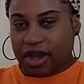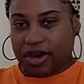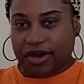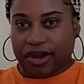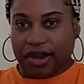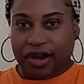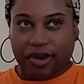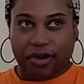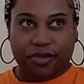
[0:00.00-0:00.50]

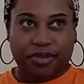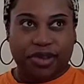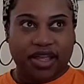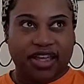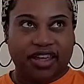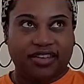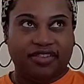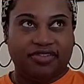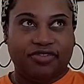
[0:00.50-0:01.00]
hear
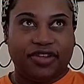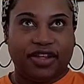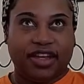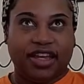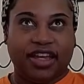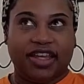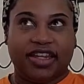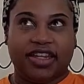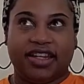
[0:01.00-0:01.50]
airplanes
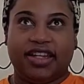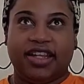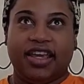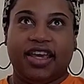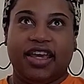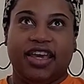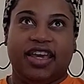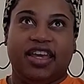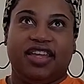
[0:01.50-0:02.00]
flying,
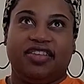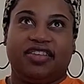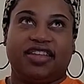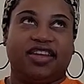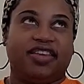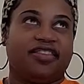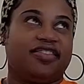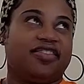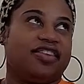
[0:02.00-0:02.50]
and it's
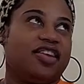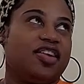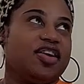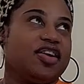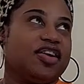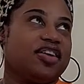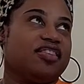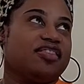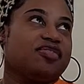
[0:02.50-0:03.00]
kind of
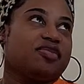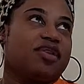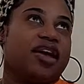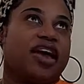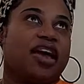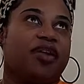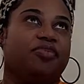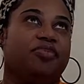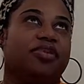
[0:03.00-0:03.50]
scary because
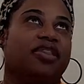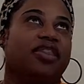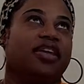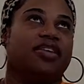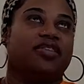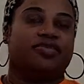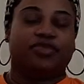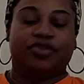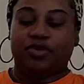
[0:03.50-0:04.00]
what happened
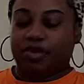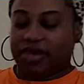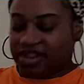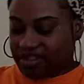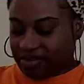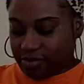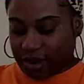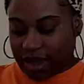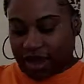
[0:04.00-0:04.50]
like a few
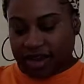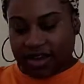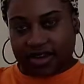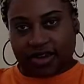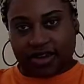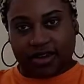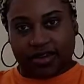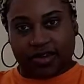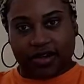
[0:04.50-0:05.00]
months
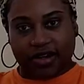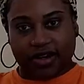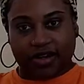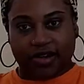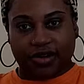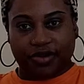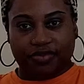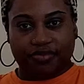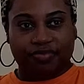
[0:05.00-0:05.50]
back,
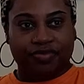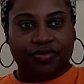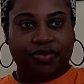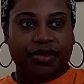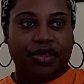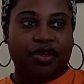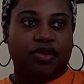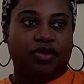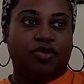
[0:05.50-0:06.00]
um,
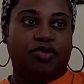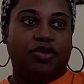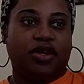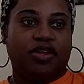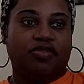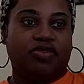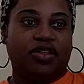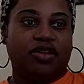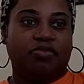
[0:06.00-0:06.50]

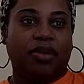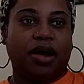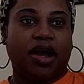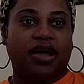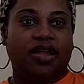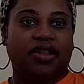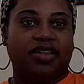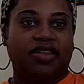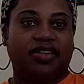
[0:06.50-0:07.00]
one of the
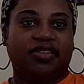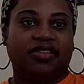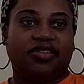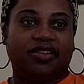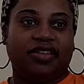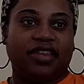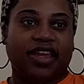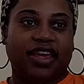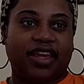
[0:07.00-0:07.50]

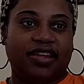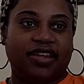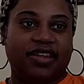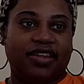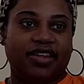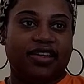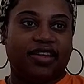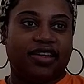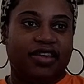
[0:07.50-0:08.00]
pilots
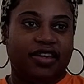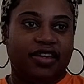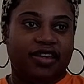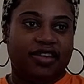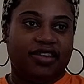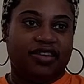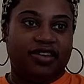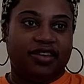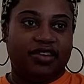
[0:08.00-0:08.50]
landed
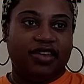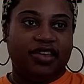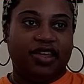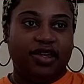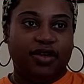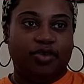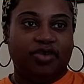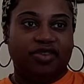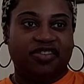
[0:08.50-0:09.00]
and
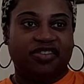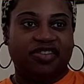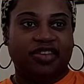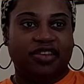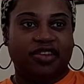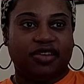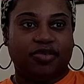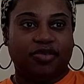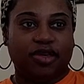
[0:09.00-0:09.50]
he was
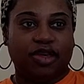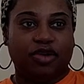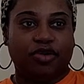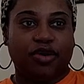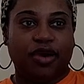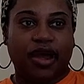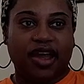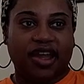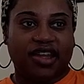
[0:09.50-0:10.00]
um, he
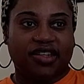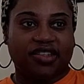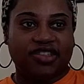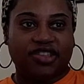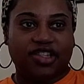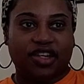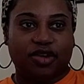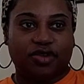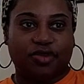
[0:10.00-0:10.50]

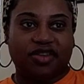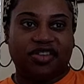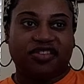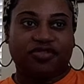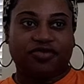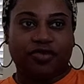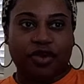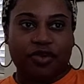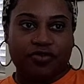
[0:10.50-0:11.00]
crashed, and it
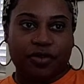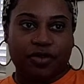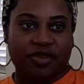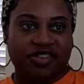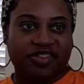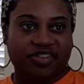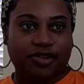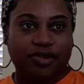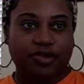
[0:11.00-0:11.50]
wasn't far from
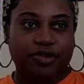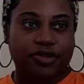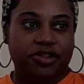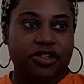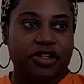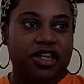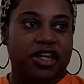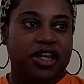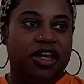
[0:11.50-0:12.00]
a
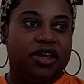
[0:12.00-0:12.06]
school,